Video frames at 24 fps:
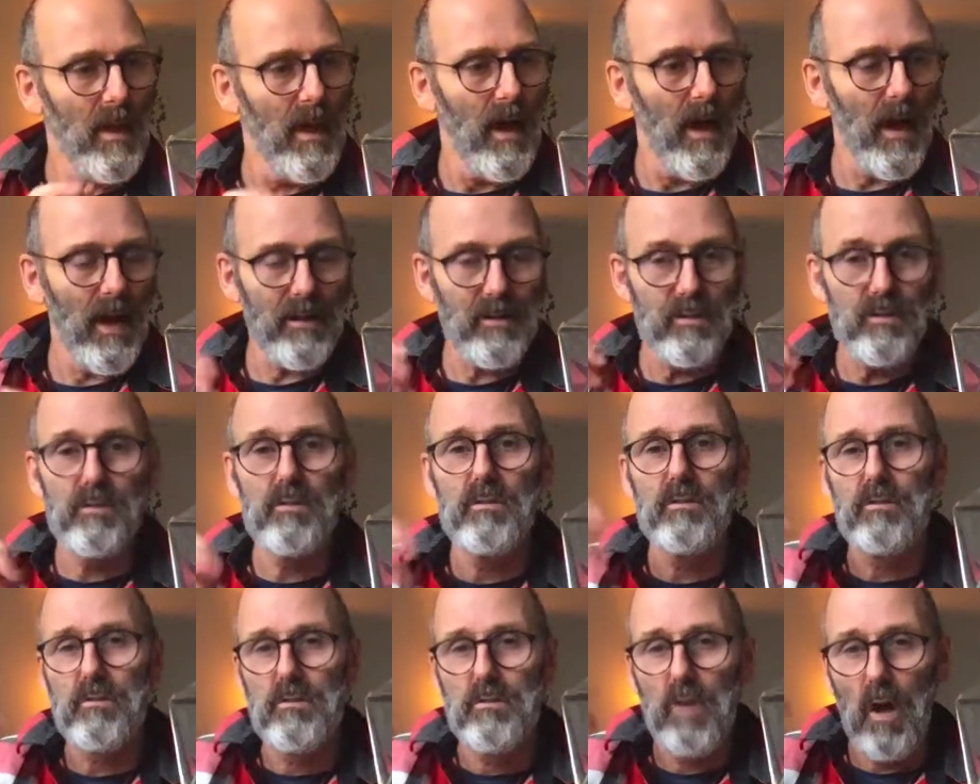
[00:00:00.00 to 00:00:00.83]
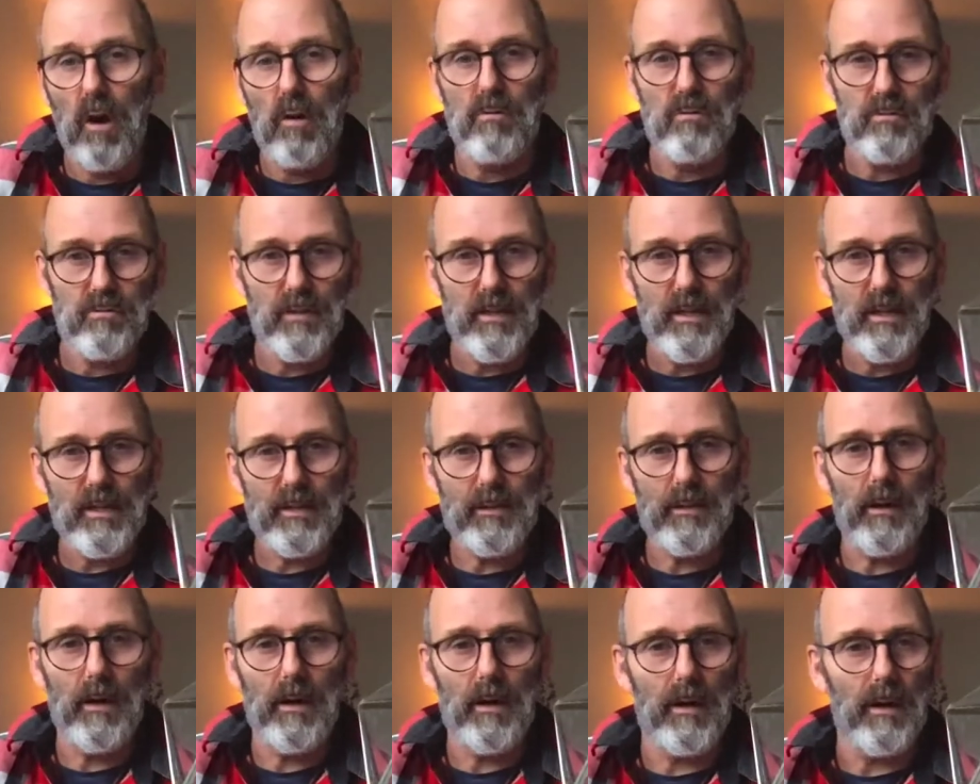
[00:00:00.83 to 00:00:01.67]
I don't
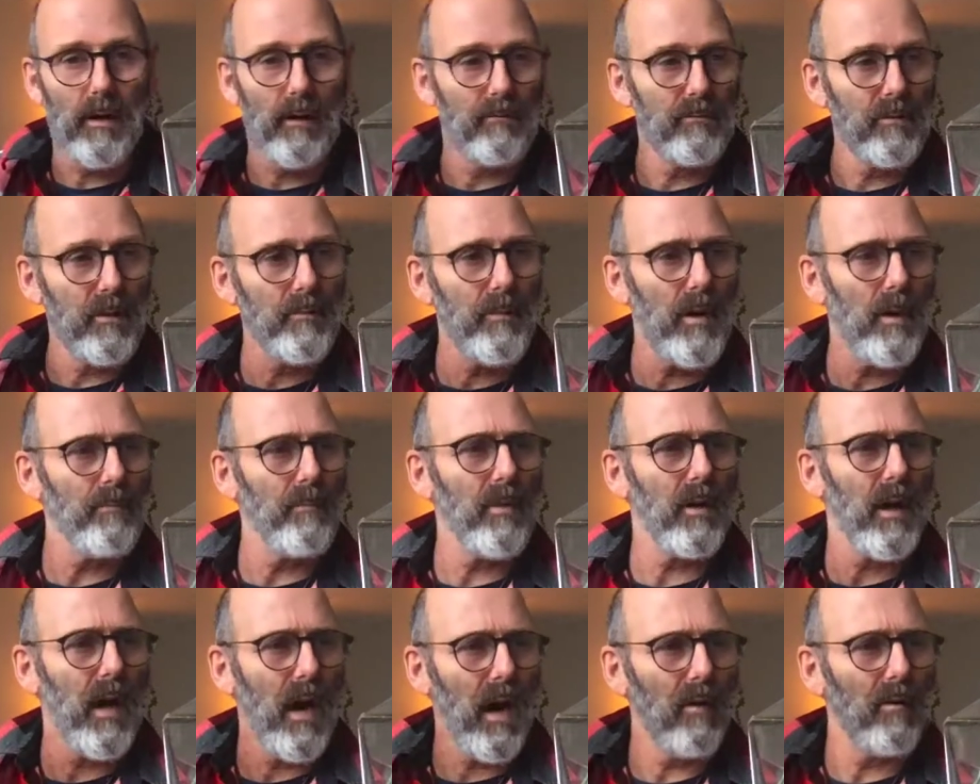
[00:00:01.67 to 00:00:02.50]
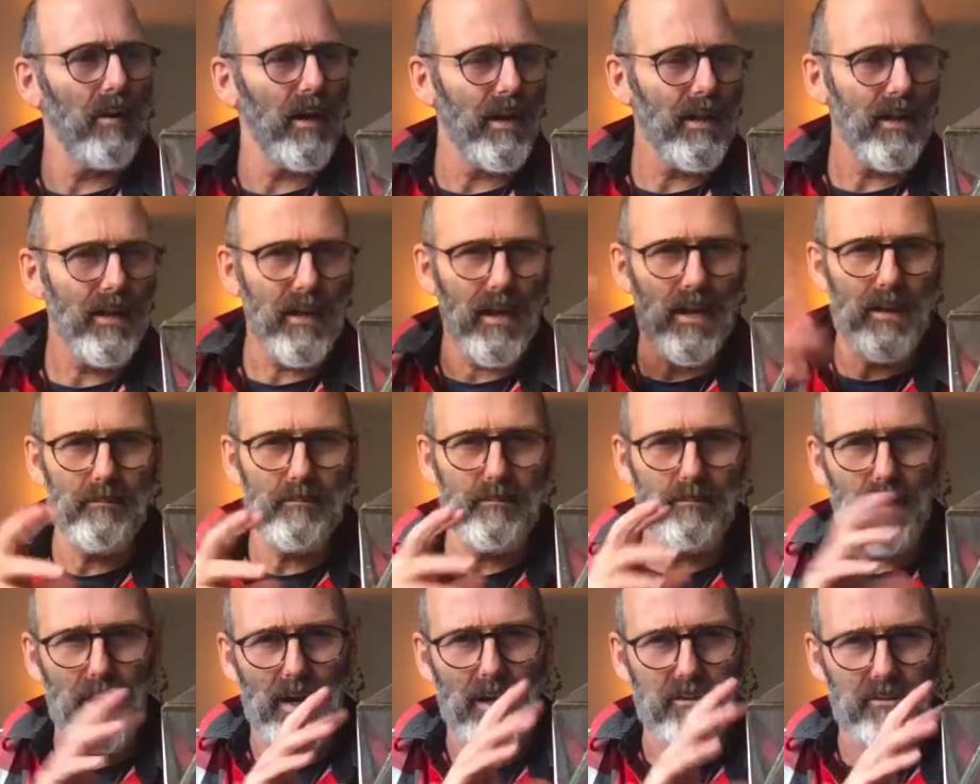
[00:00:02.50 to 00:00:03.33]
really remember how I came
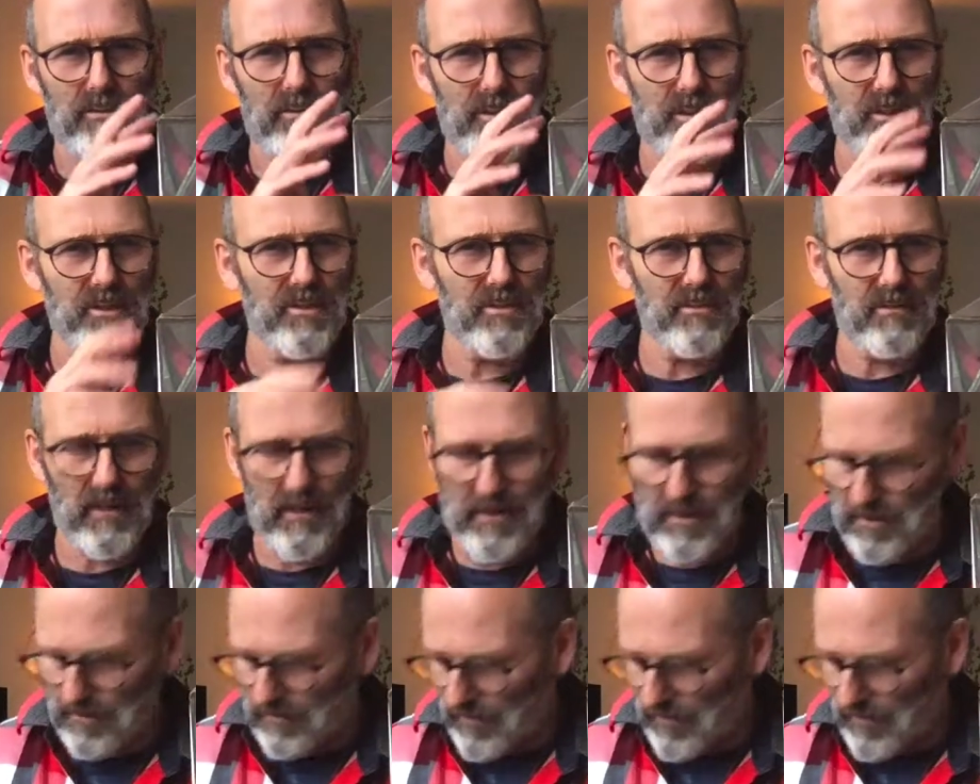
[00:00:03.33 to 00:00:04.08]
back to this structure